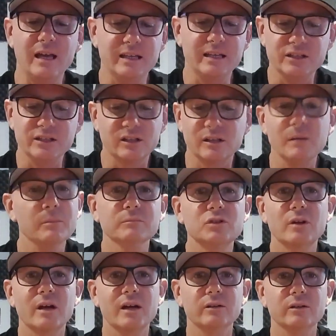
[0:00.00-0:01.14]
You can just clip them
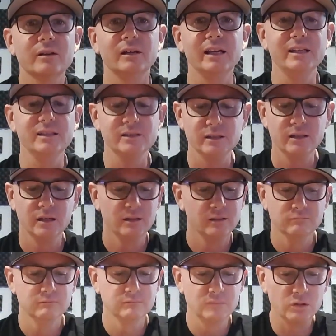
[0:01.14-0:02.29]
straight onto the lens.
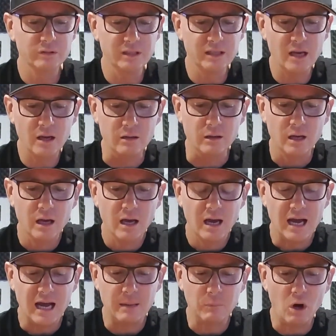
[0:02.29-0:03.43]
Good to go.
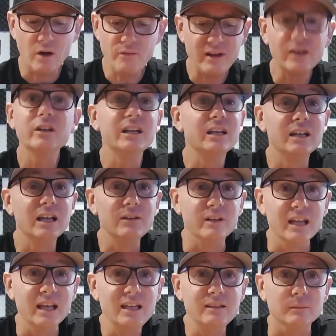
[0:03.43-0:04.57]
I found I didn't even
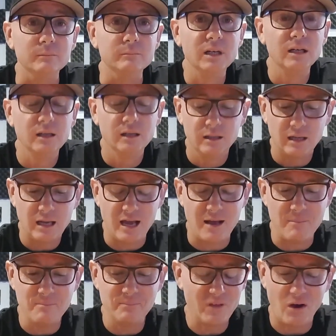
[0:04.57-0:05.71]
need them.
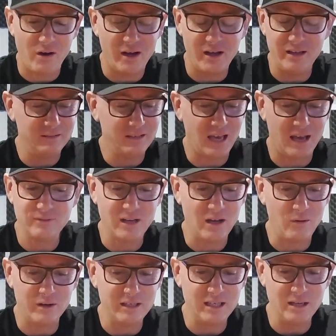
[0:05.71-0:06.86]
I have no
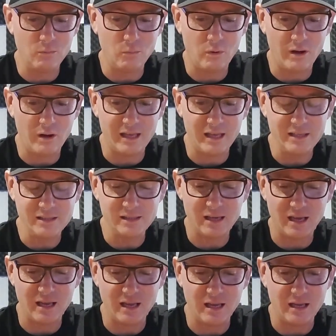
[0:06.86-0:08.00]
idea why that is.
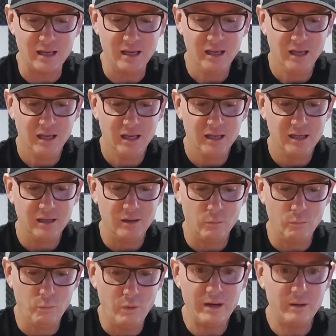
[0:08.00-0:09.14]

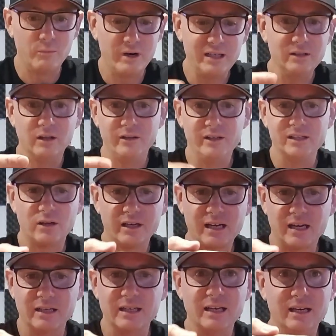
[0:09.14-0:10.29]
When I'm reading like this, I
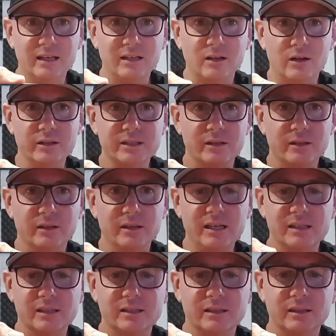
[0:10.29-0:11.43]
can't get any closer than
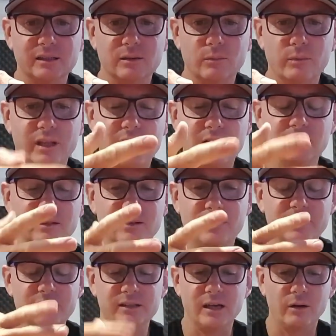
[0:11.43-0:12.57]
this without
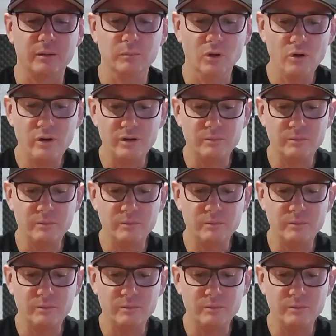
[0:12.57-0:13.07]
things going blurry.